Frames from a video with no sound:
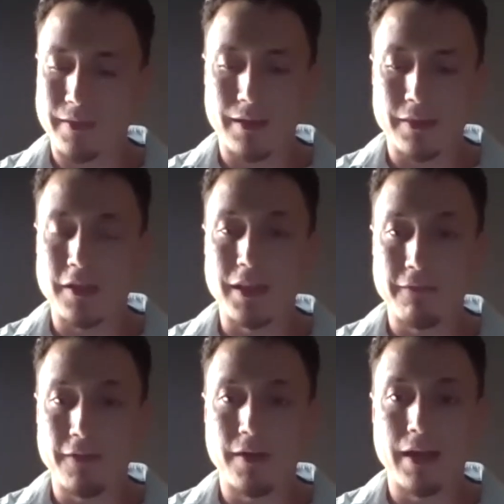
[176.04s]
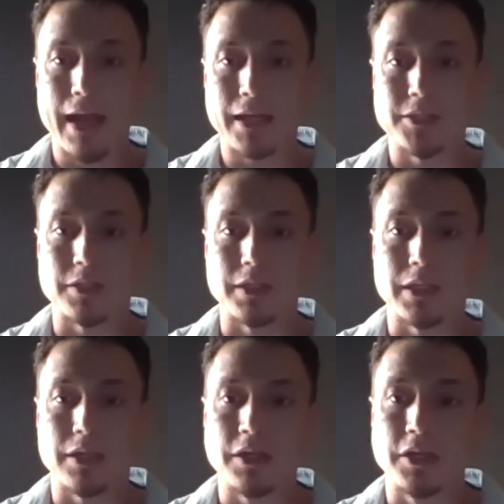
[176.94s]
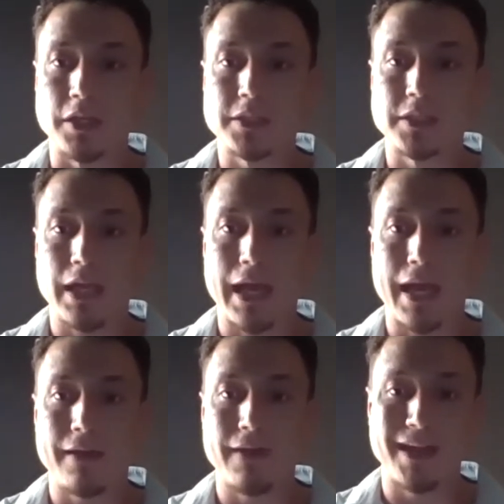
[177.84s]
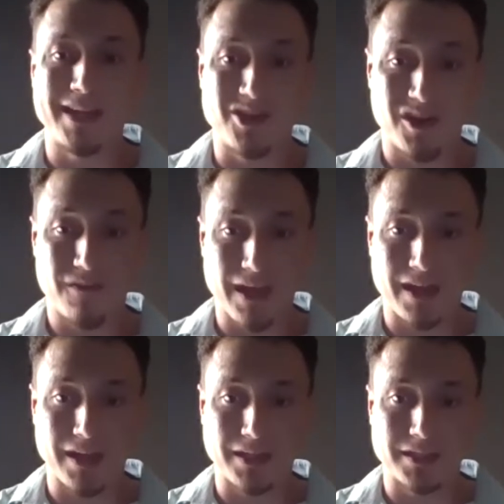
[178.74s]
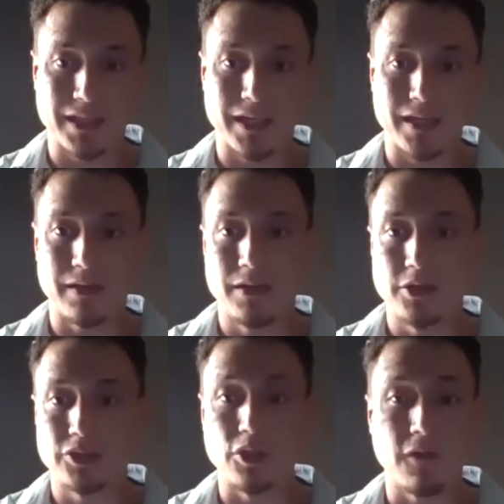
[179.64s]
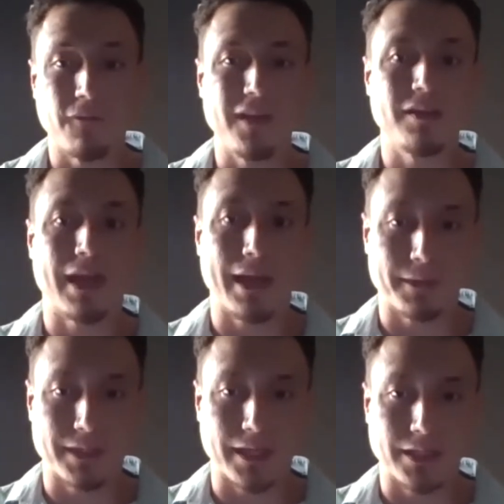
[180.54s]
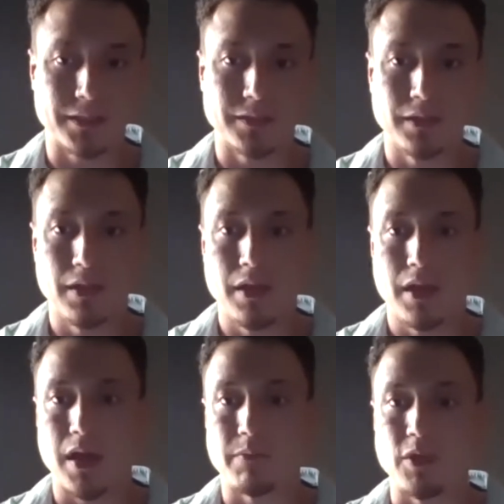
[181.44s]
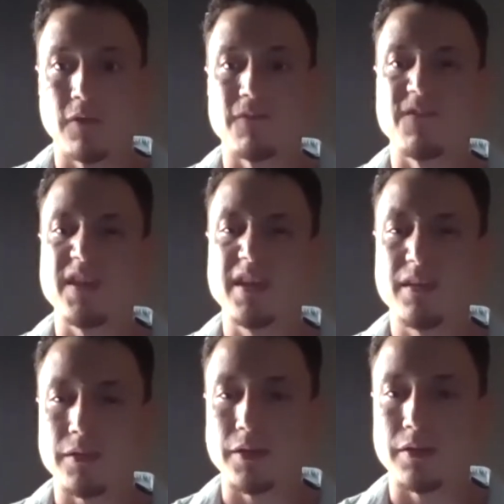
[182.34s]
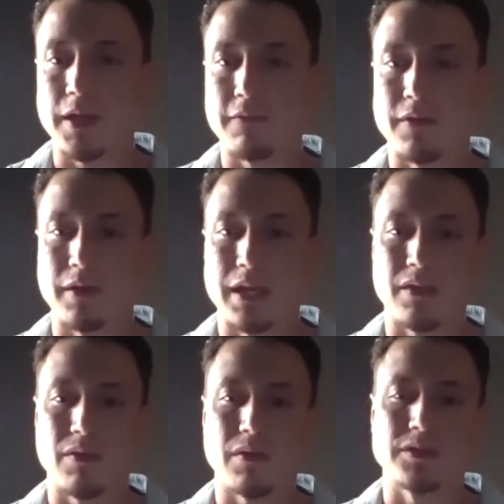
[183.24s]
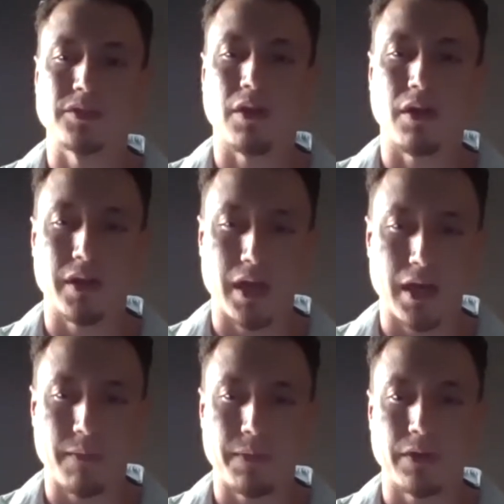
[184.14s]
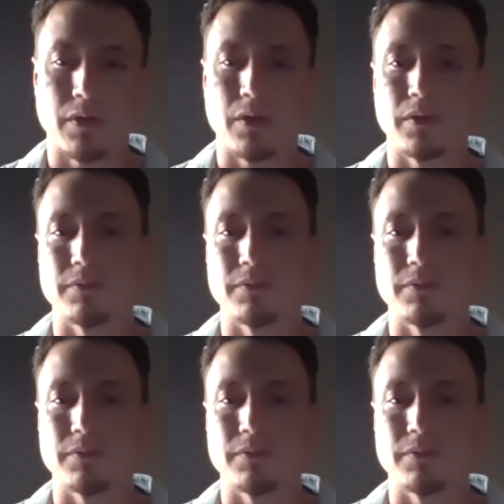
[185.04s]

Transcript: the liver actually doesn't have any nerve endings in it. So you don't feel the hepatitis. You don't feel your liver getting all scarred up and all,